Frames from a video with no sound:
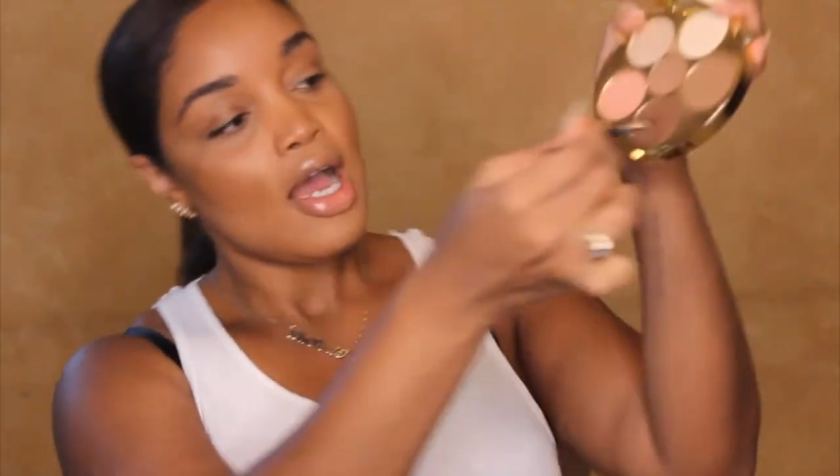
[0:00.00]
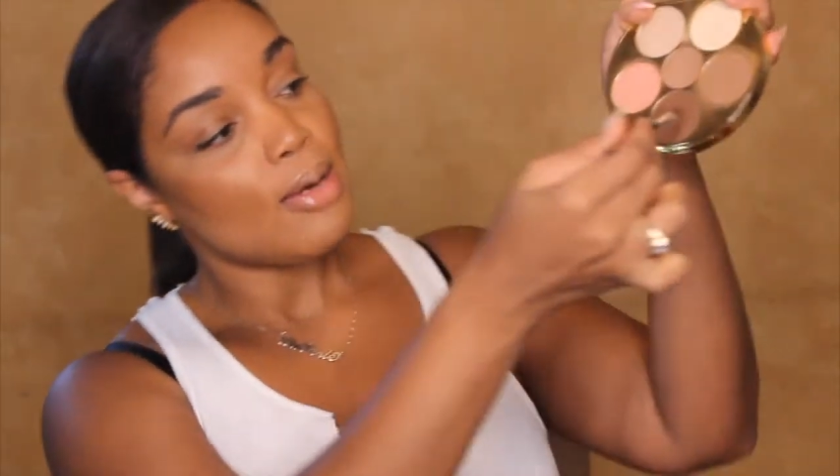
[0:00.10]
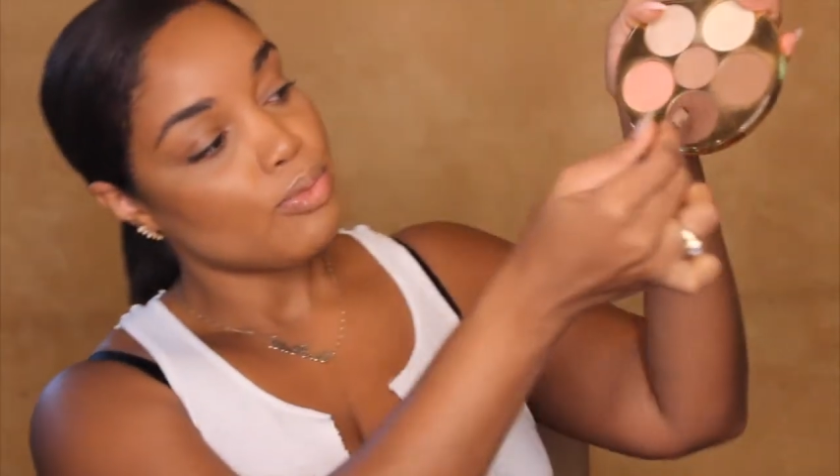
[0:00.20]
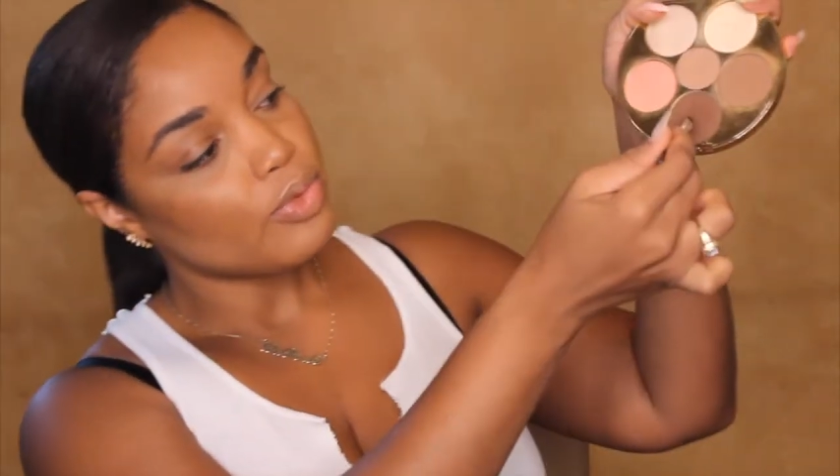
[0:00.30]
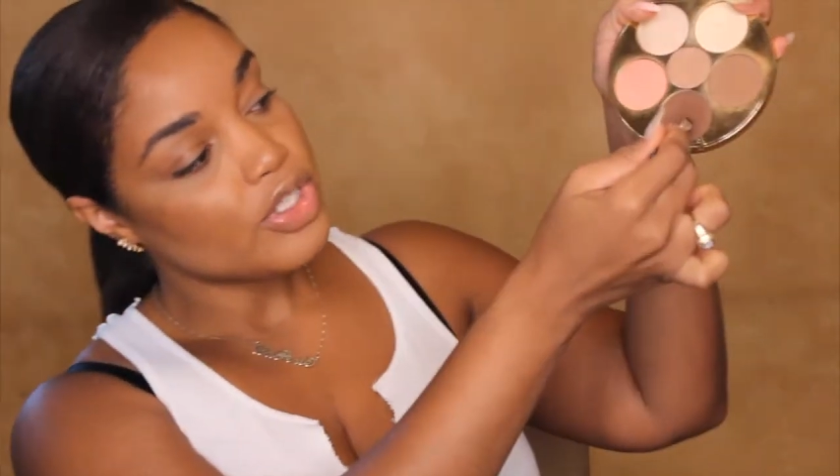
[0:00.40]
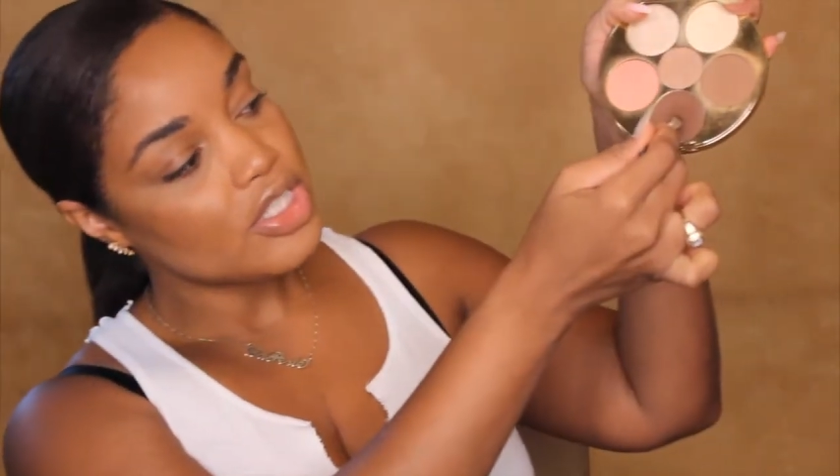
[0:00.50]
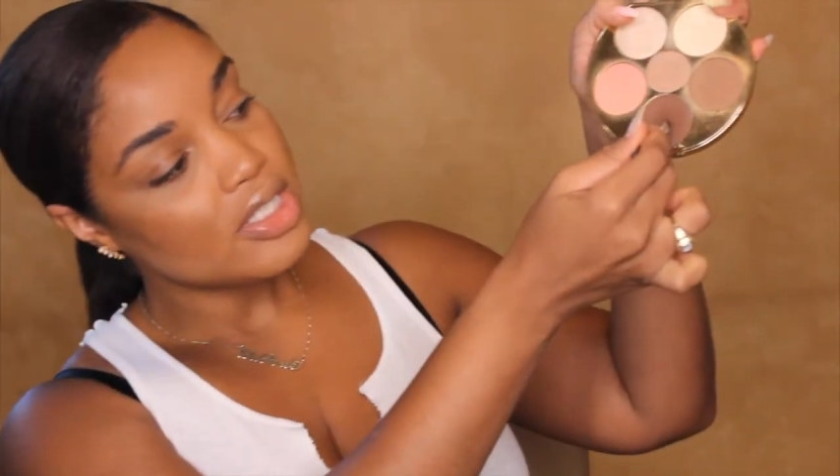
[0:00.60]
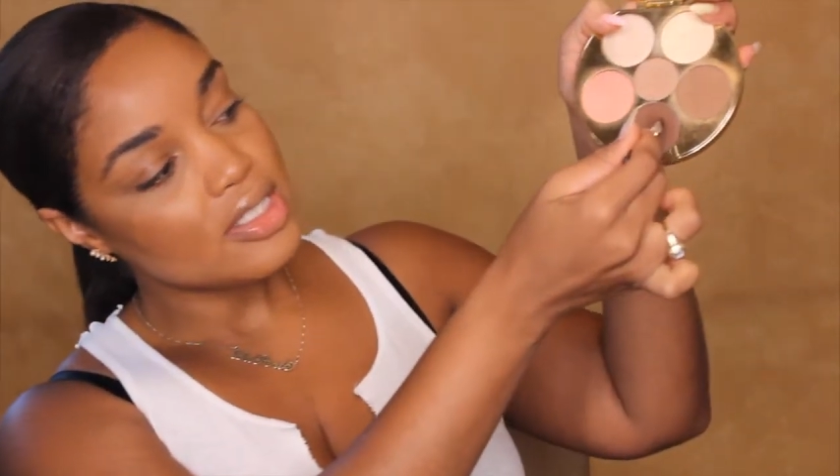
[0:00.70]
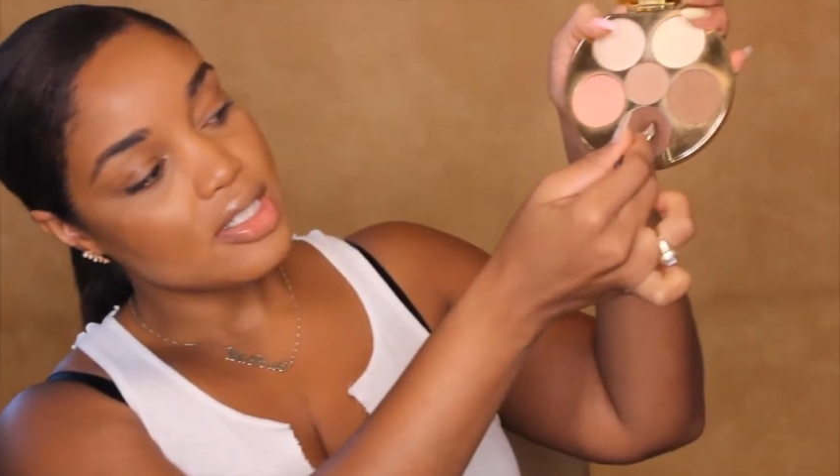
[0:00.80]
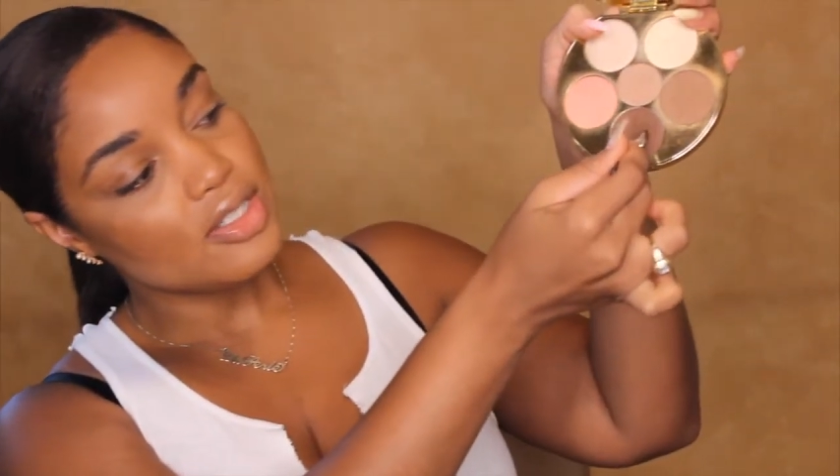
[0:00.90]
I'm reaching
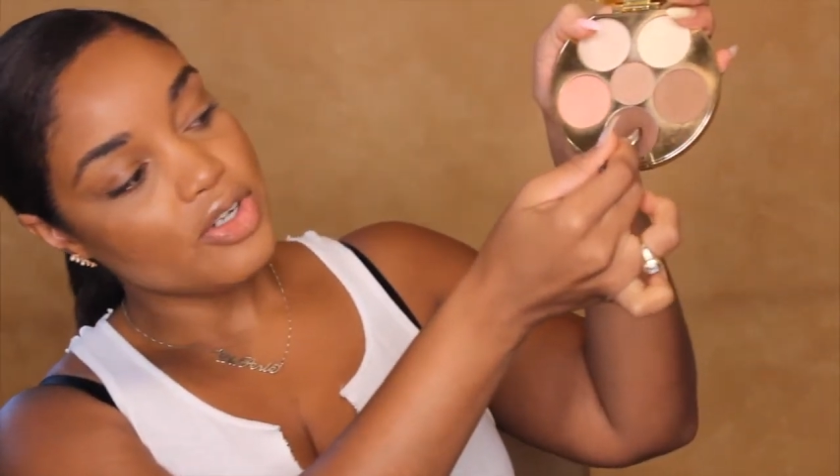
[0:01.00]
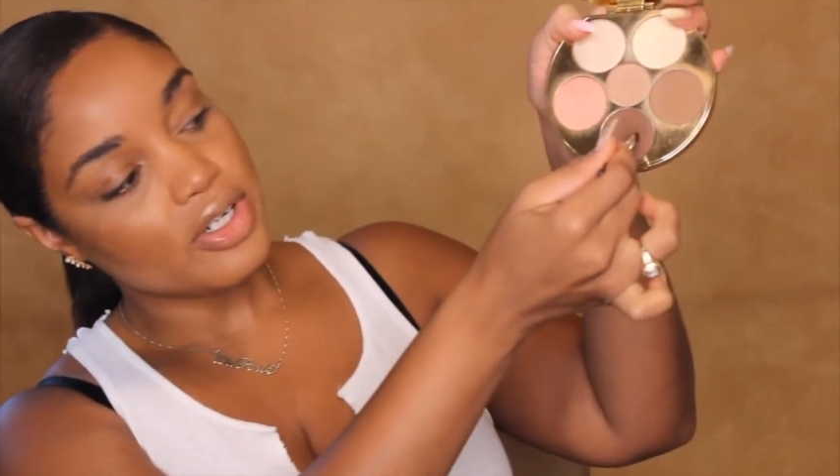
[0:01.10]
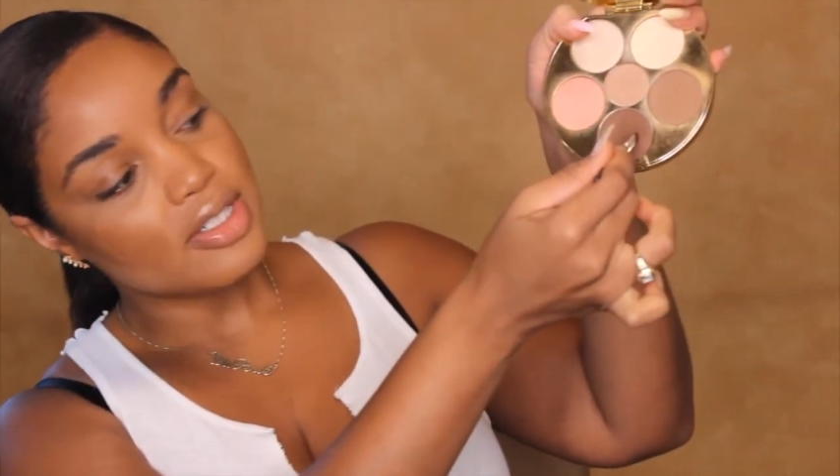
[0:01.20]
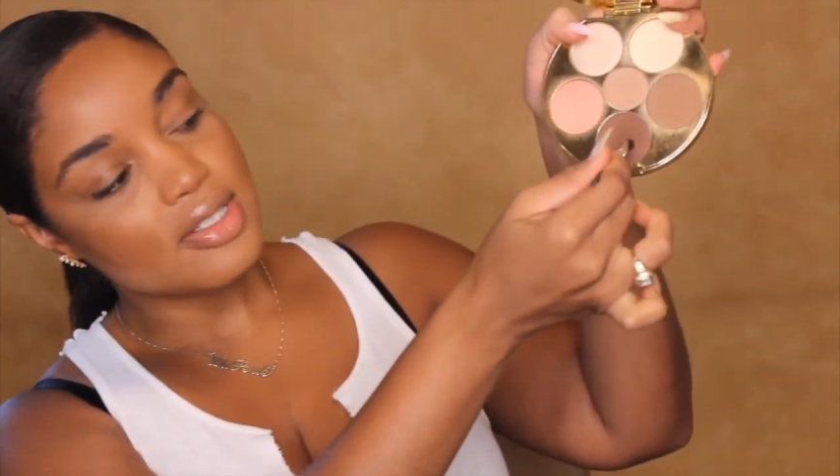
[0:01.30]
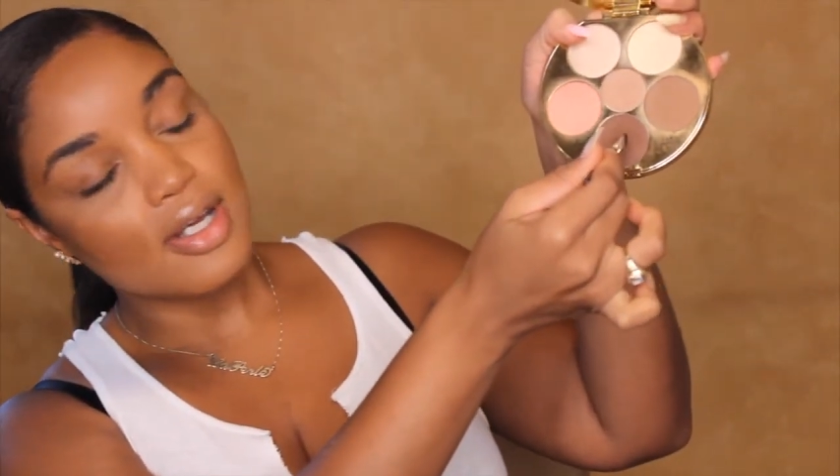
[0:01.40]
into the darkest